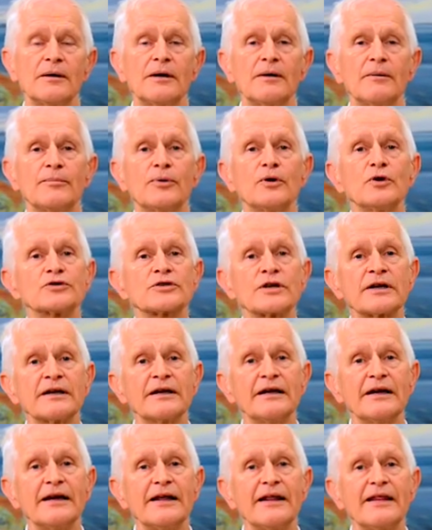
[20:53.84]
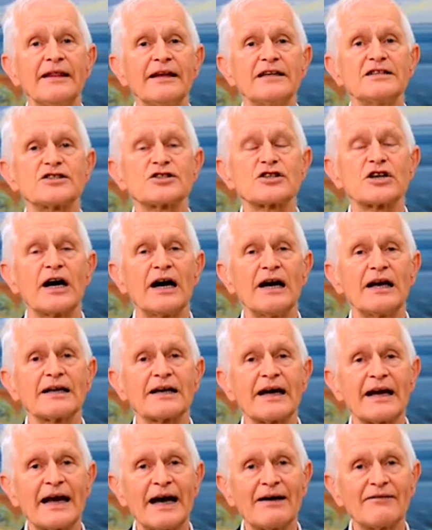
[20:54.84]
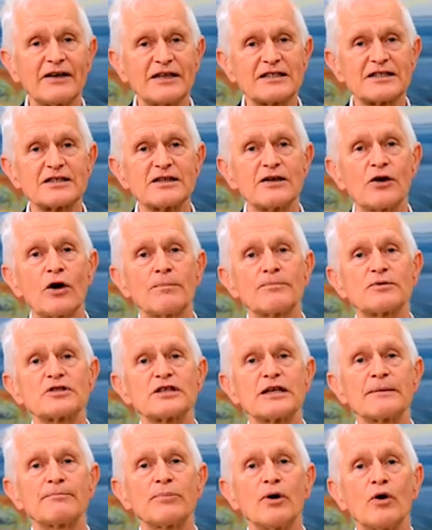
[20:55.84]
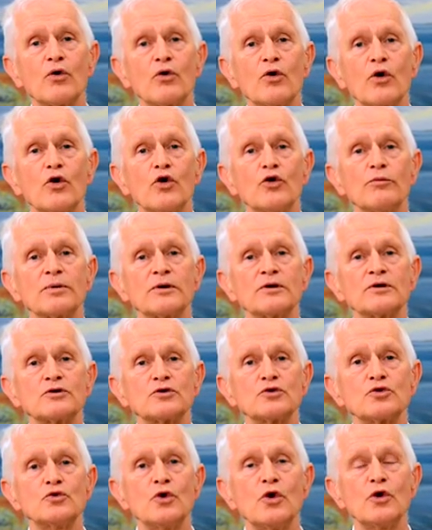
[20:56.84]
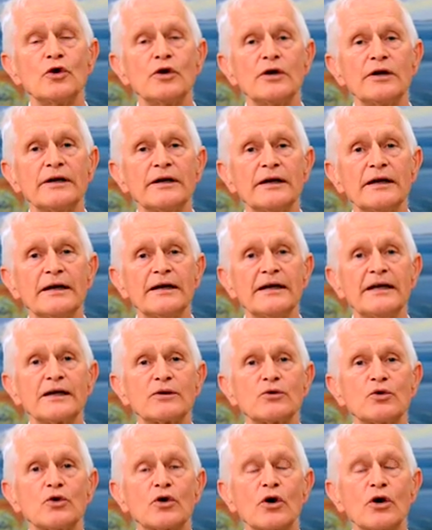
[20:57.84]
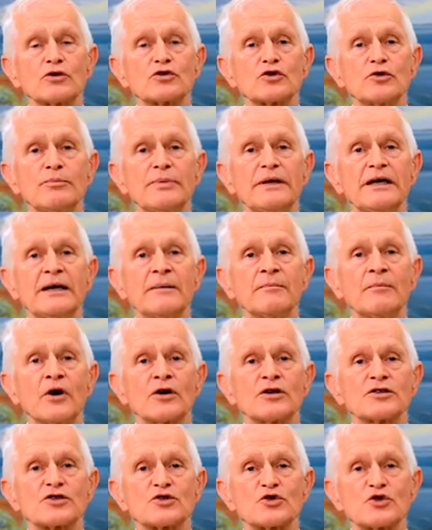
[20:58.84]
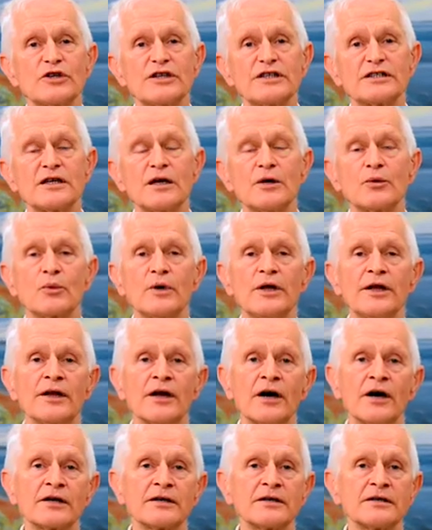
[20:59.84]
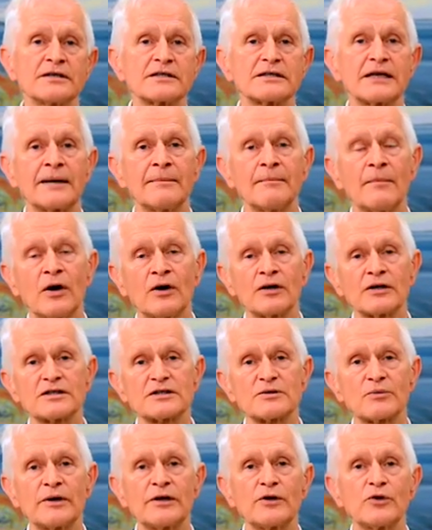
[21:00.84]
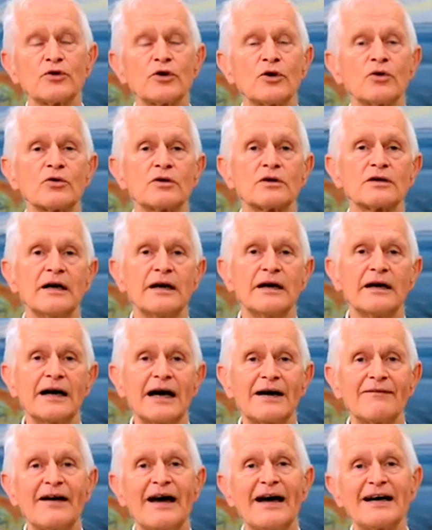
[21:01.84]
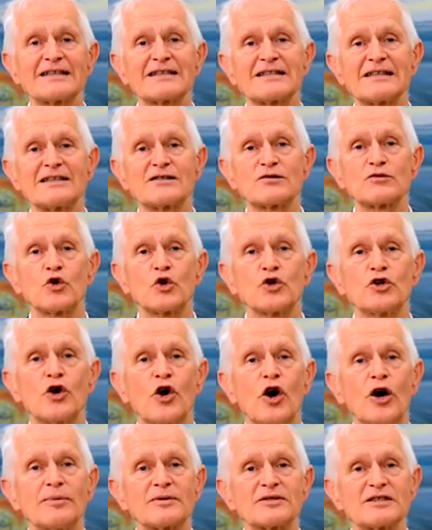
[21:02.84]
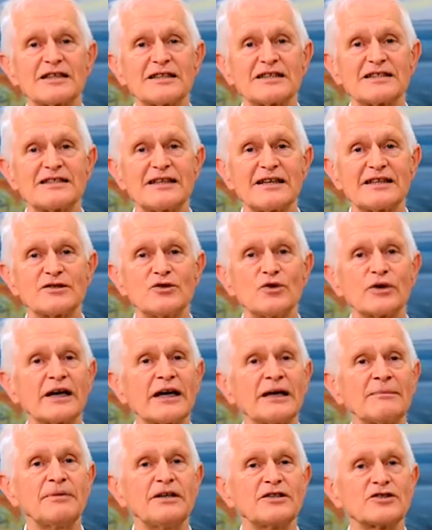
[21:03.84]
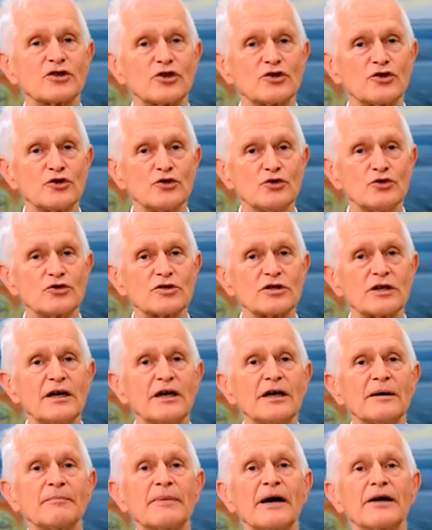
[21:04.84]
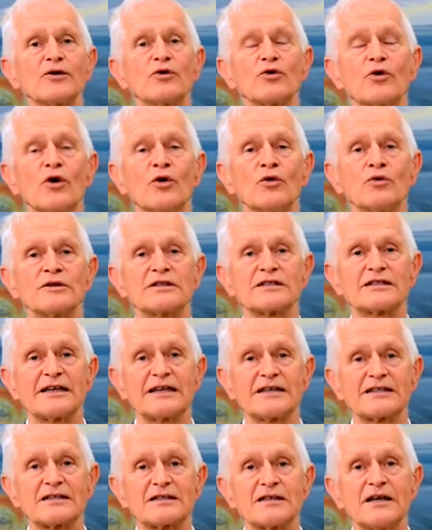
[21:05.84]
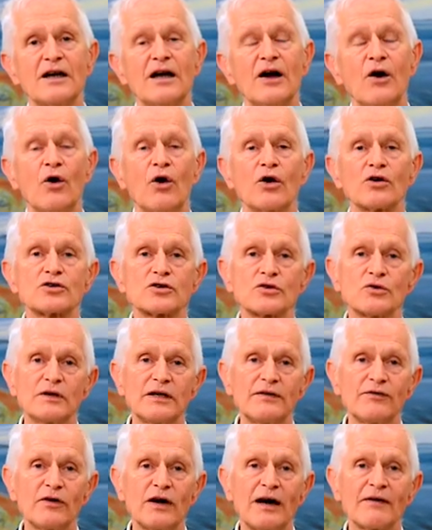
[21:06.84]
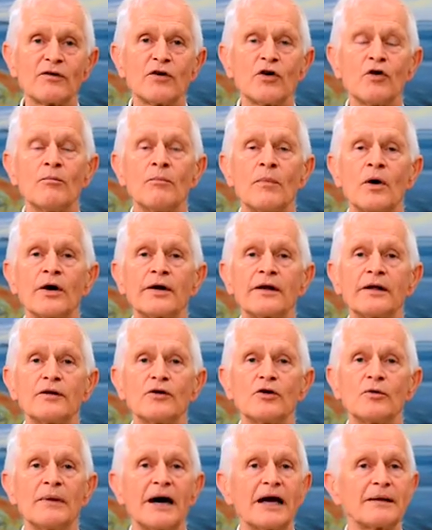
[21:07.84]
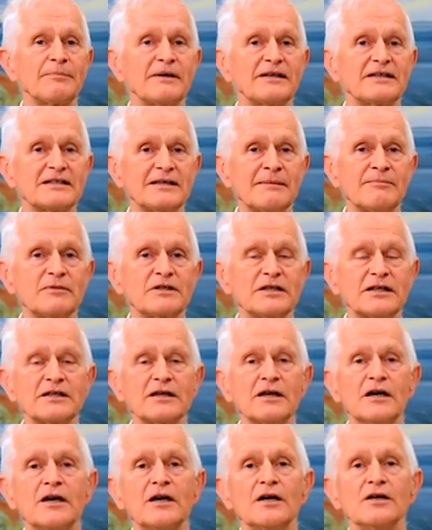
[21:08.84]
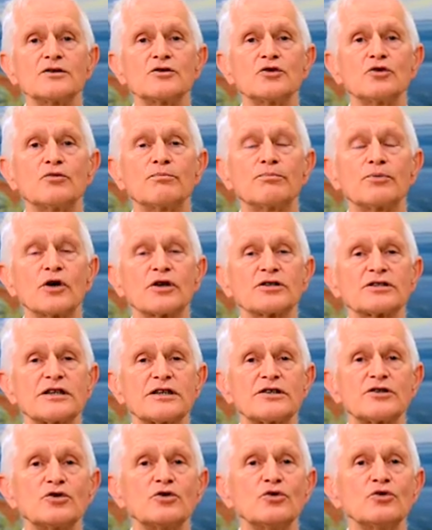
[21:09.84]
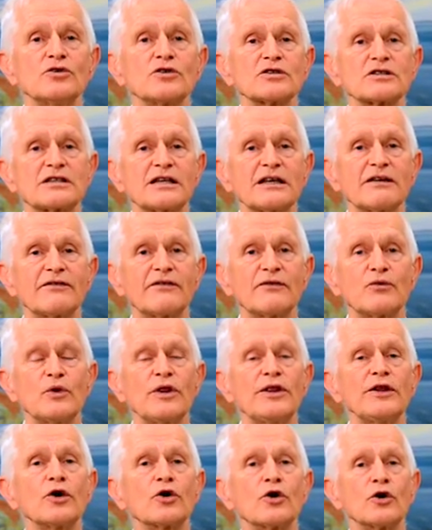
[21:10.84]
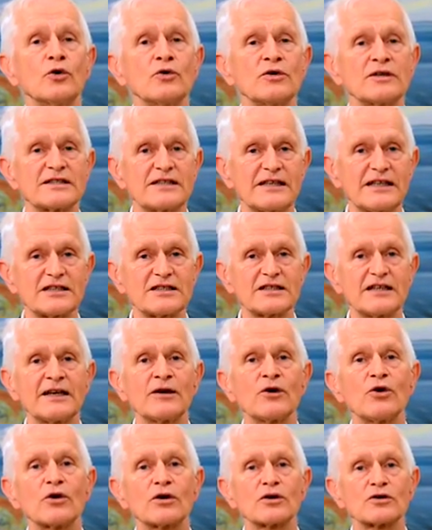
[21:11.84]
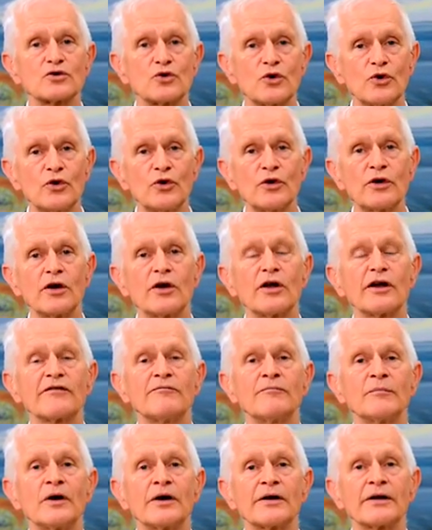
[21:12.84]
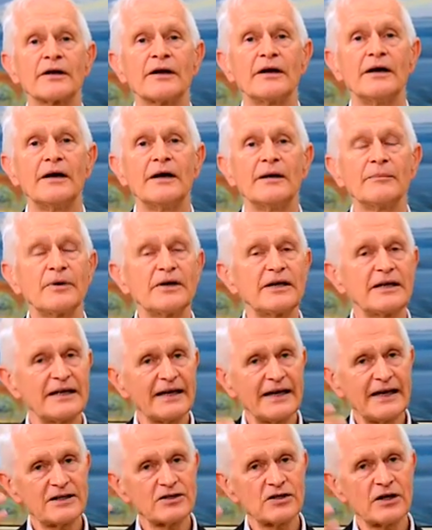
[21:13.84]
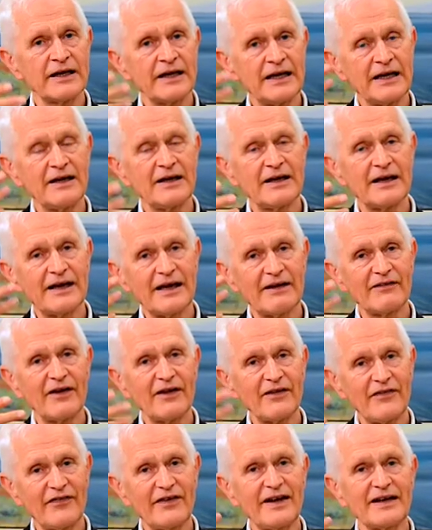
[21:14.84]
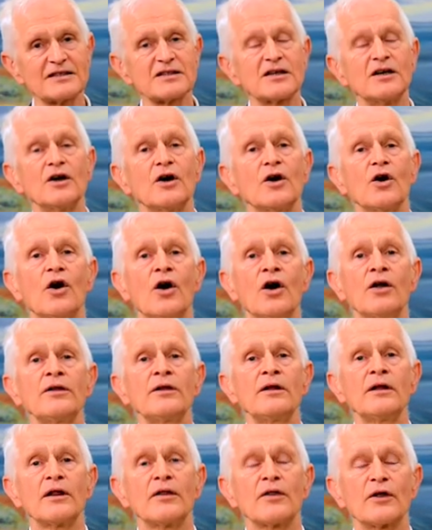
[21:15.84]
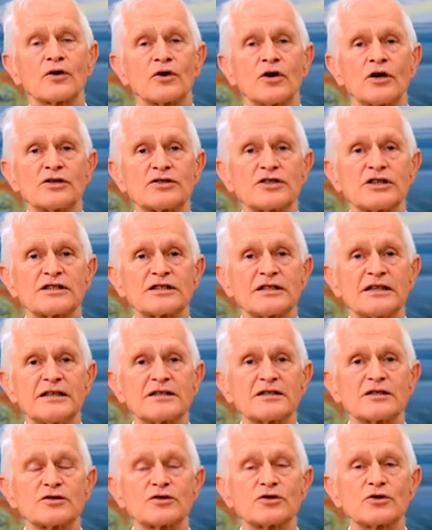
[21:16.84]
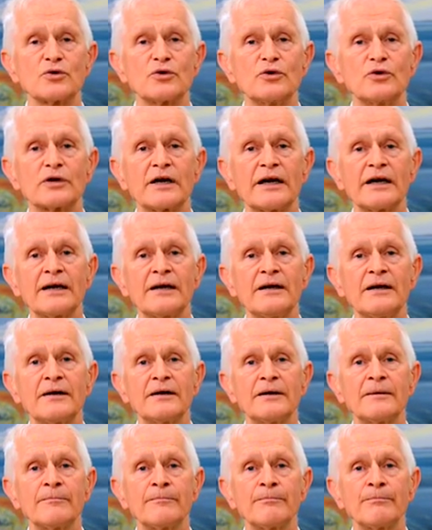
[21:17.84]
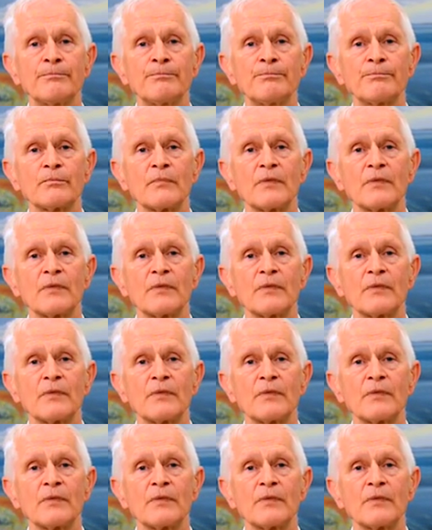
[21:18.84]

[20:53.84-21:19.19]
person, this child can have its opposite pole open too early. It could also be in monasteries with nuns and monks. When you don't have access to the opposite sex, you can seduced by your own sex. Also, if you have no money, you might be tempted to prostitute yourself with your own sex in order to earn a lot of money. But it has an effect on the consciousness, so you can